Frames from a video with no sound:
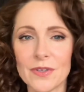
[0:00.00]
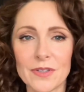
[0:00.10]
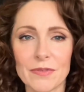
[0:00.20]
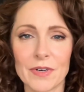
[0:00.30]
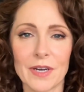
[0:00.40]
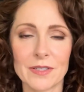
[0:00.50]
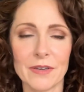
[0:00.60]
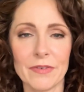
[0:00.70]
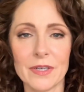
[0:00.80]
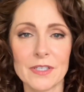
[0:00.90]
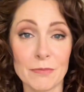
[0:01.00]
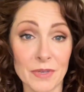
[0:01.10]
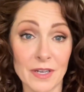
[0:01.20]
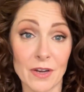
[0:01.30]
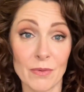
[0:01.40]
the different activities
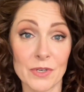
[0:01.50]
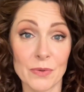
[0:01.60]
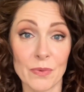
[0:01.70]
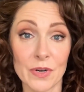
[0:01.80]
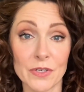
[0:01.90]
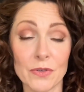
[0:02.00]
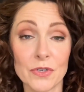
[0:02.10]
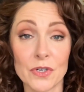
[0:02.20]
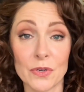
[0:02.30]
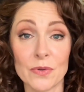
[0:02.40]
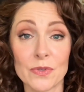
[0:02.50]
depending on which one you choose.